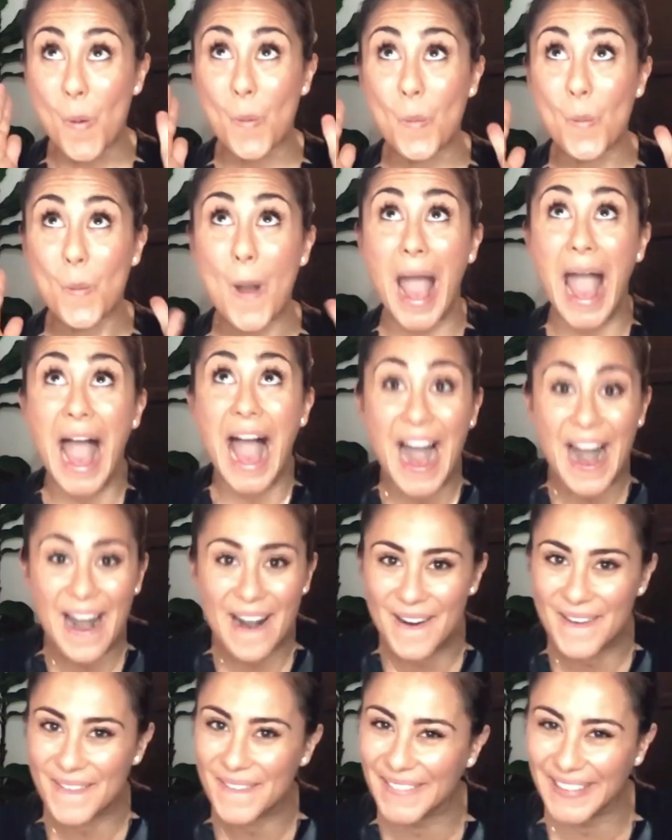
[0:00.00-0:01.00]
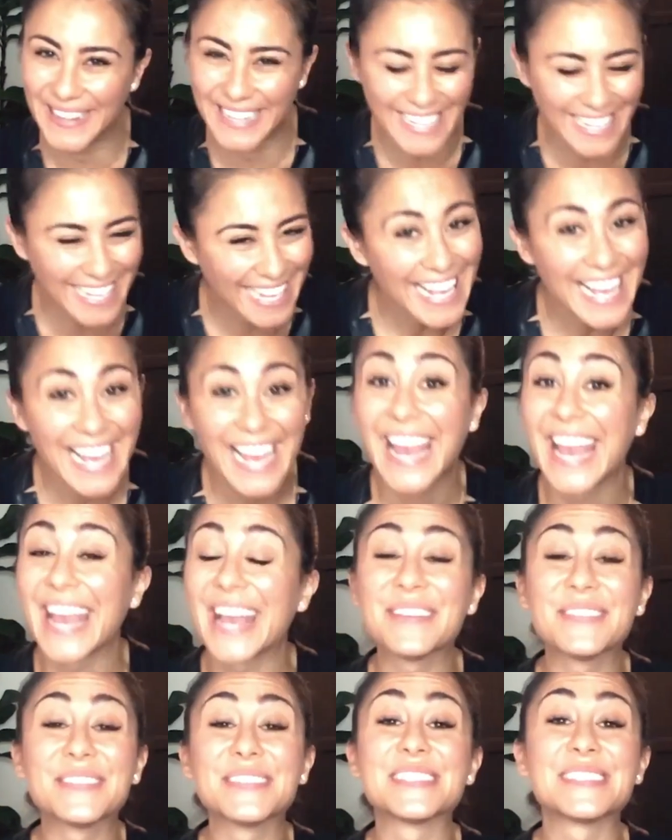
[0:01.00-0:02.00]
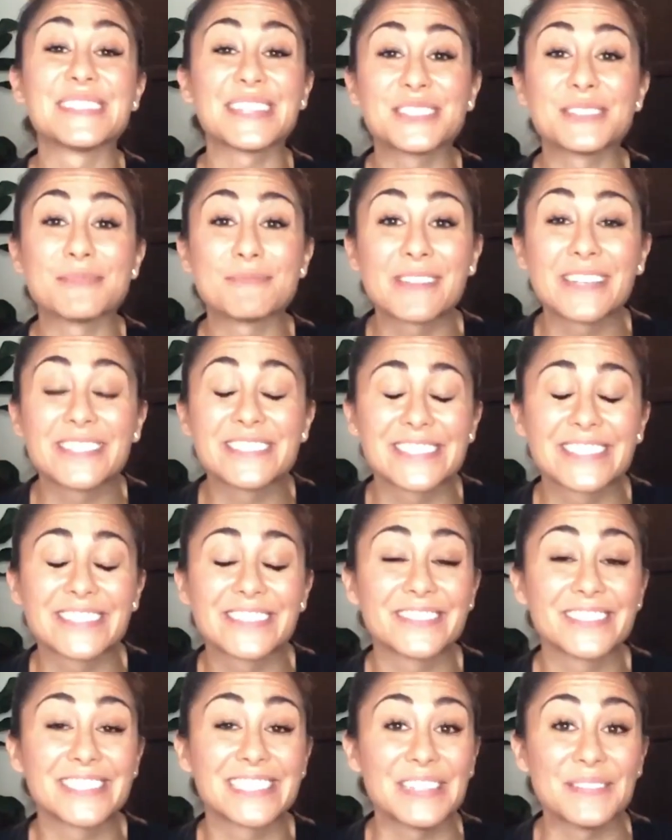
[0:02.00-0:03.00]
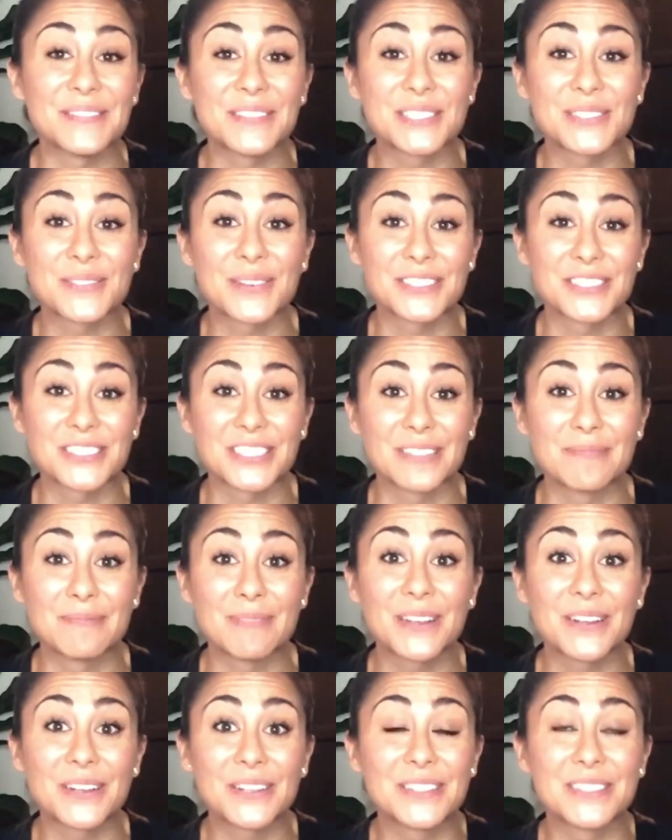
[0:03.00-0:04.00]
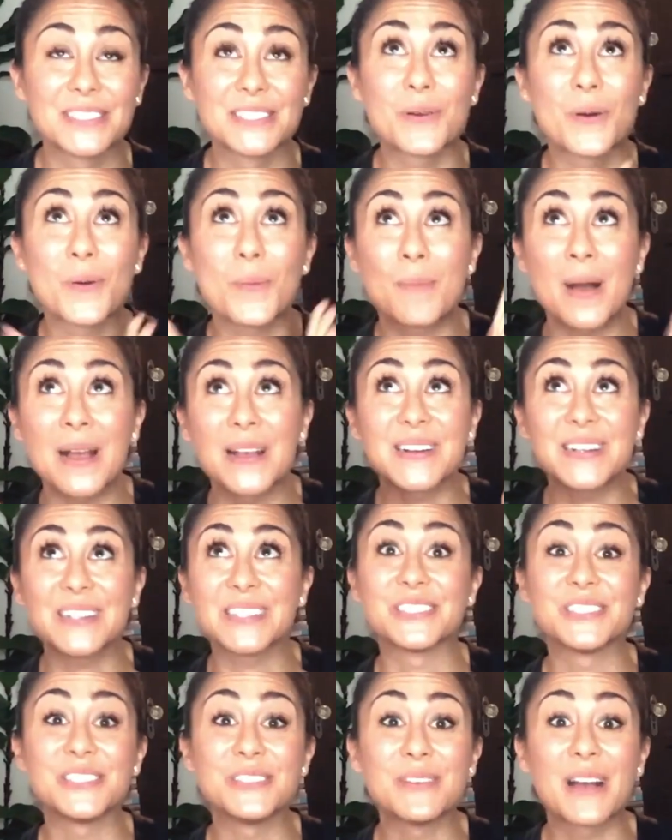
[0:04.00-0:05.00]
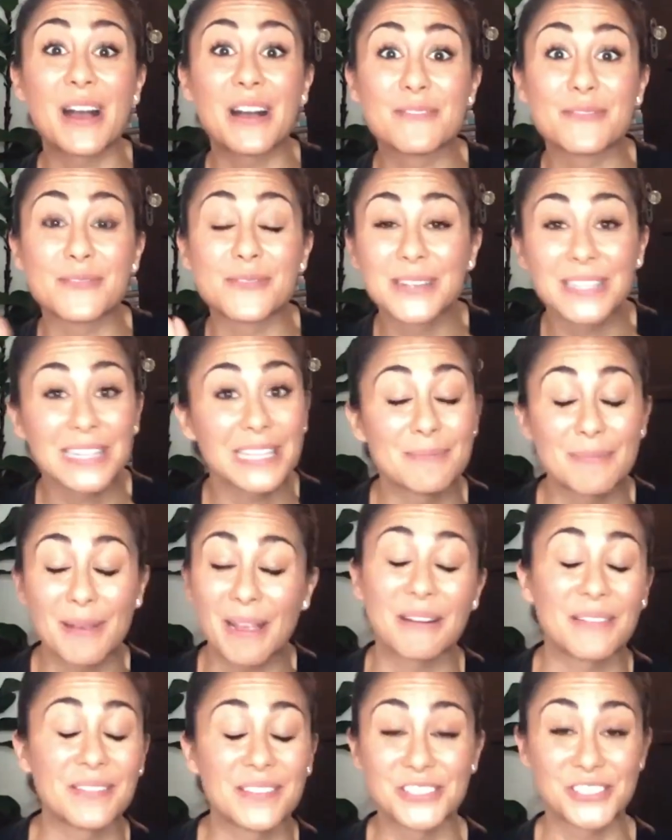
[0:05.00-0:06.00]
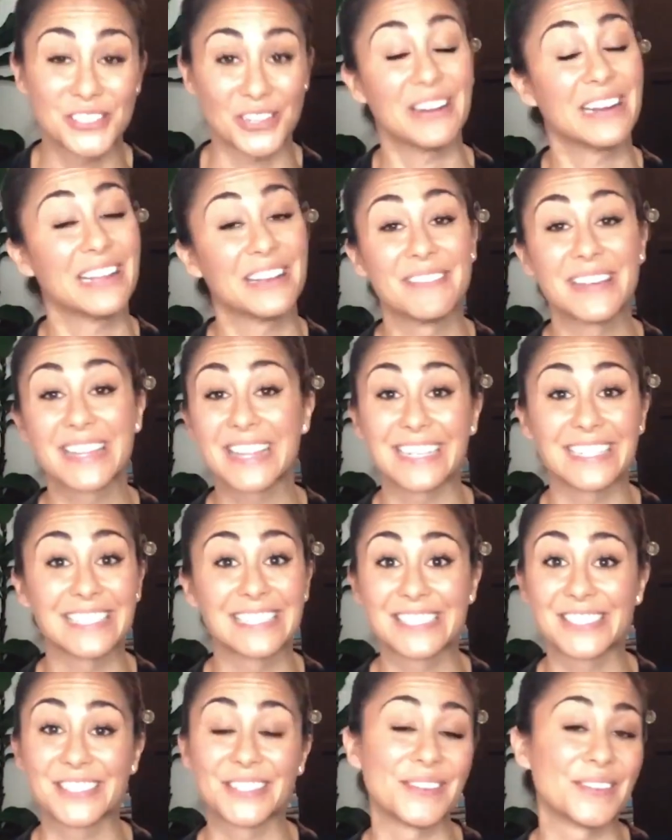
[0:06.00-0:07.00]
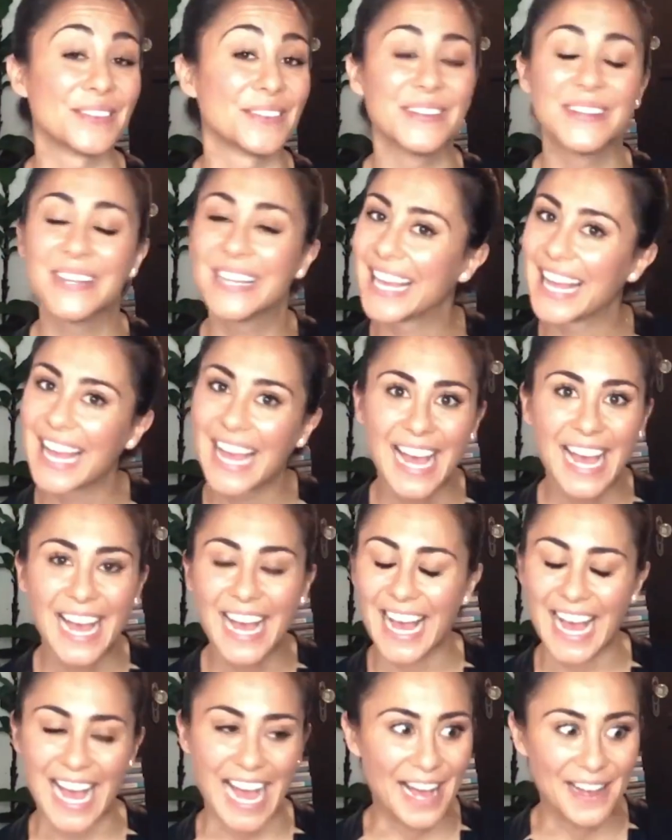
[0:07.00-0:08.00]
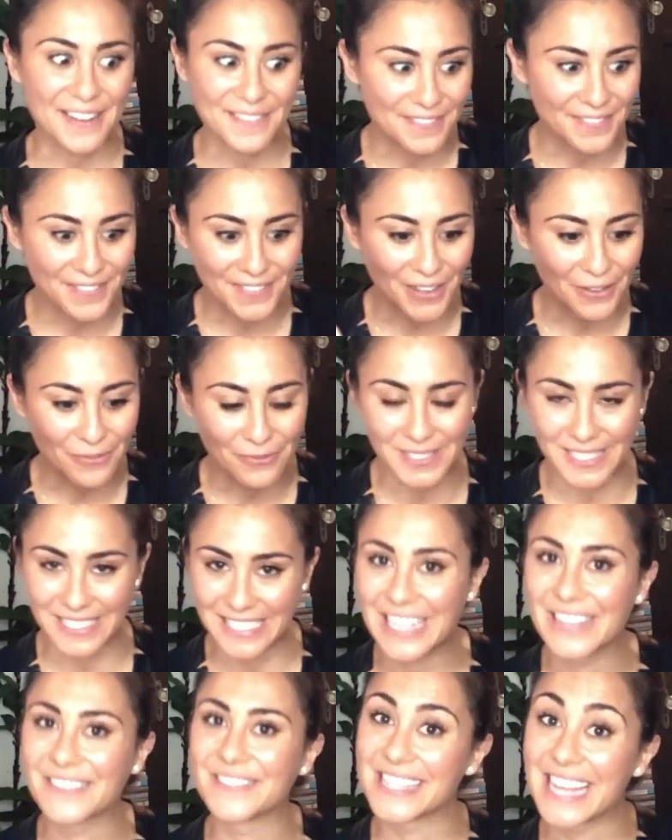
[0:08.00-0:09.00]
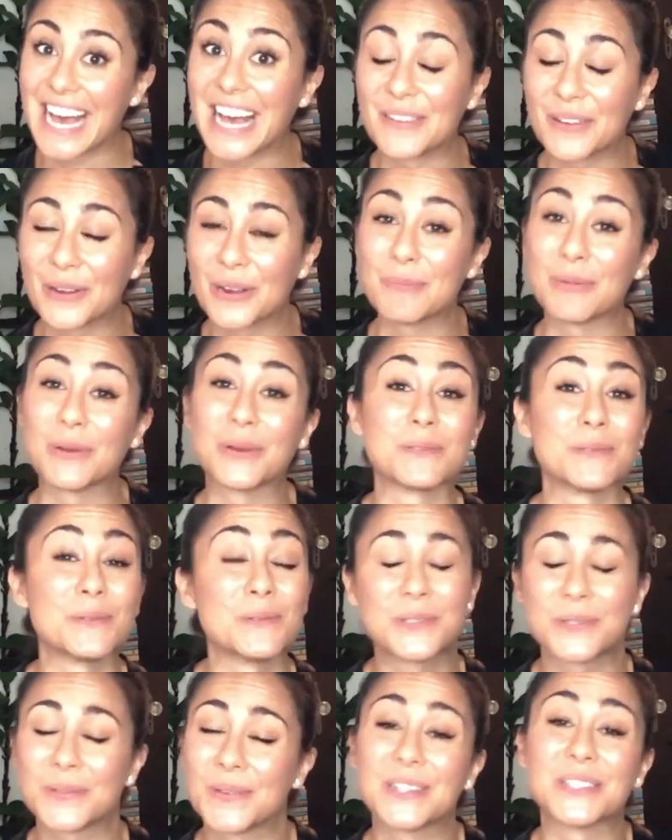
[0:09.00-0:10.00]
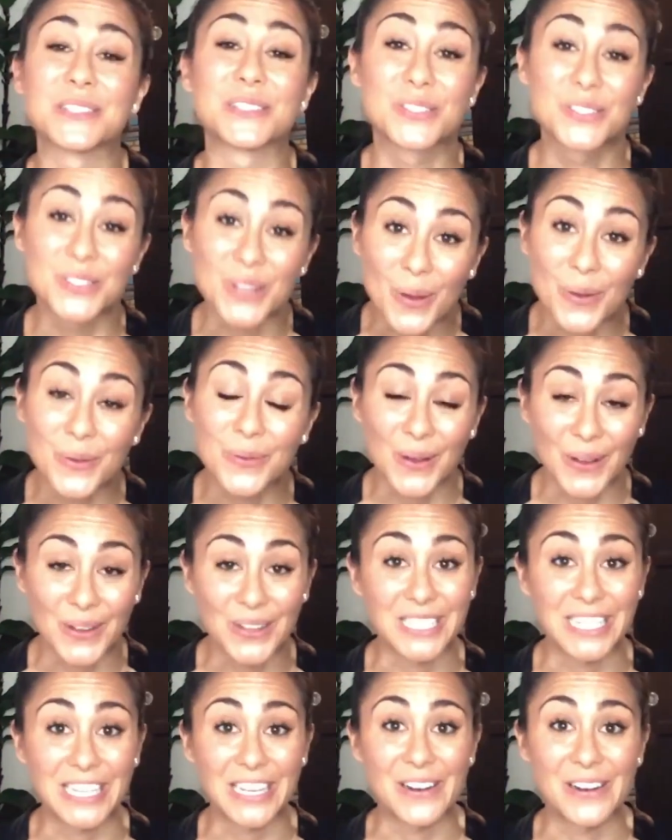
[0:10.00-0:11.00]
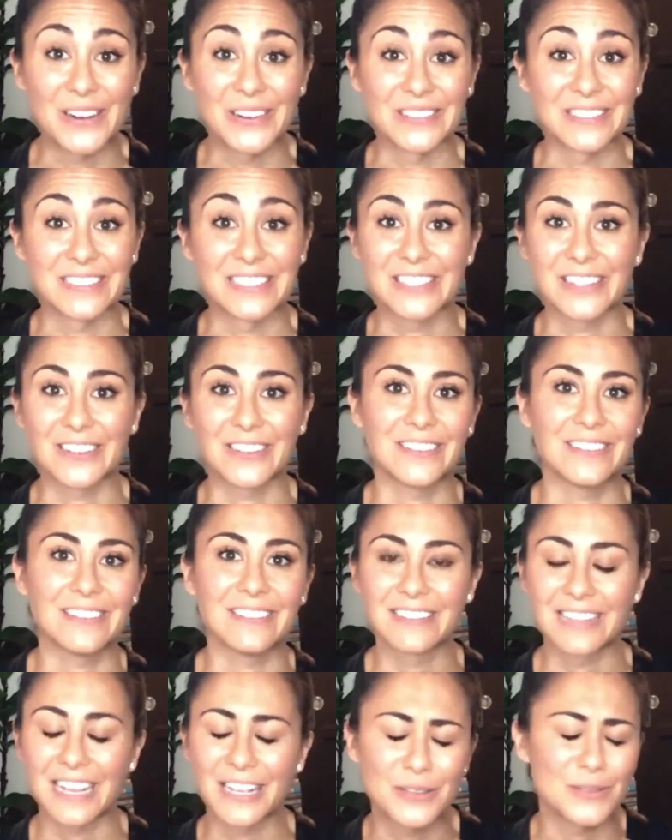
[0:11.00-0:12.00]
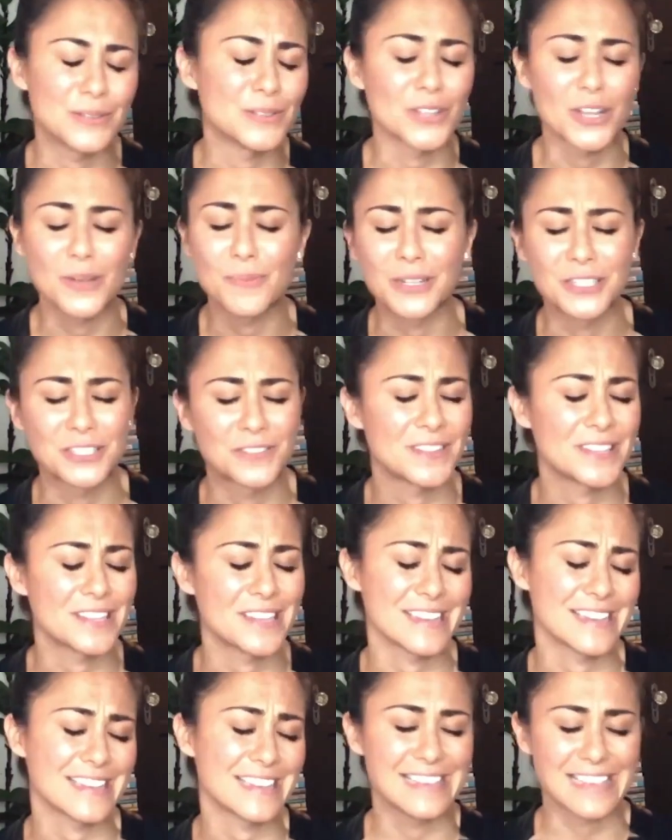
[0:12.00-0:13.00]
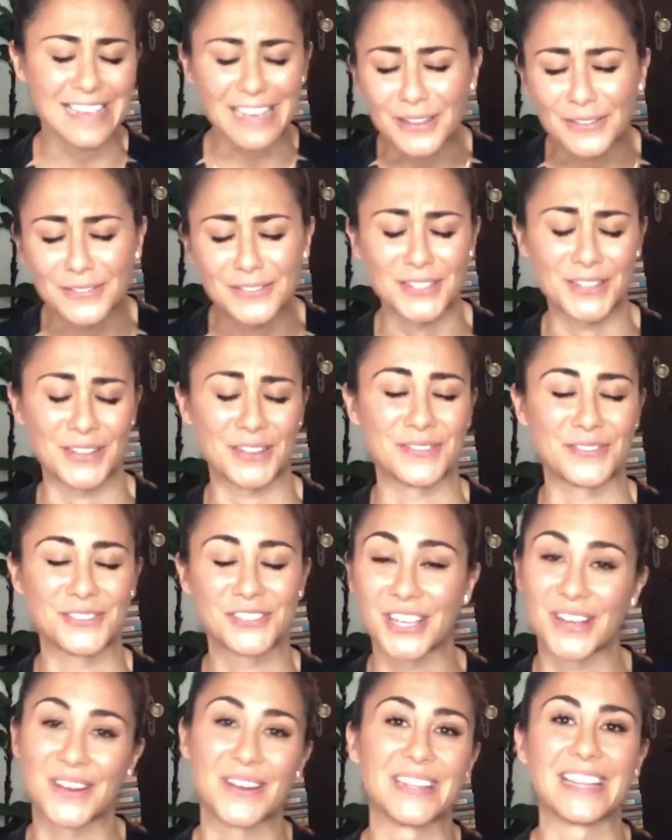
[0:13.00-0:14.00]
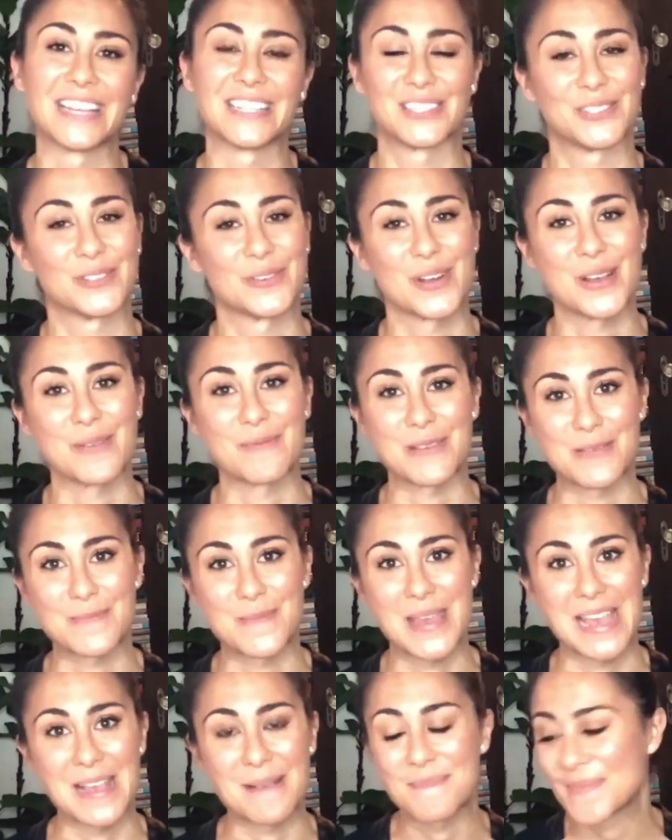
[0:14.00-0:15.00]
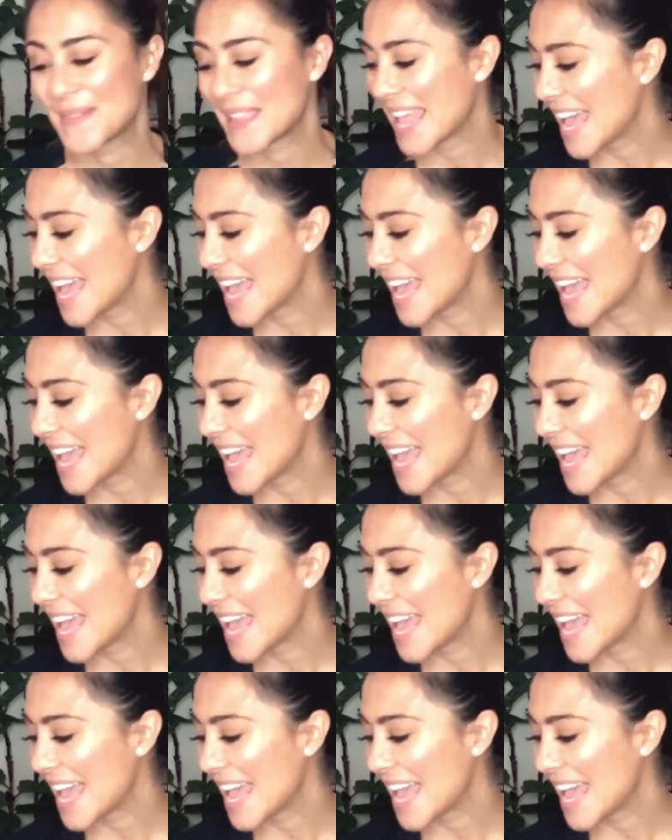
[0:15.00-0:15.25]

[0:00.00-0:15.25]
Wow, it was such a pleasure to receive this question because, my gosh, you have really been on the journey with us to have received that note because we were doing it so early on. So thank you so much for the gift of sharing that story with me.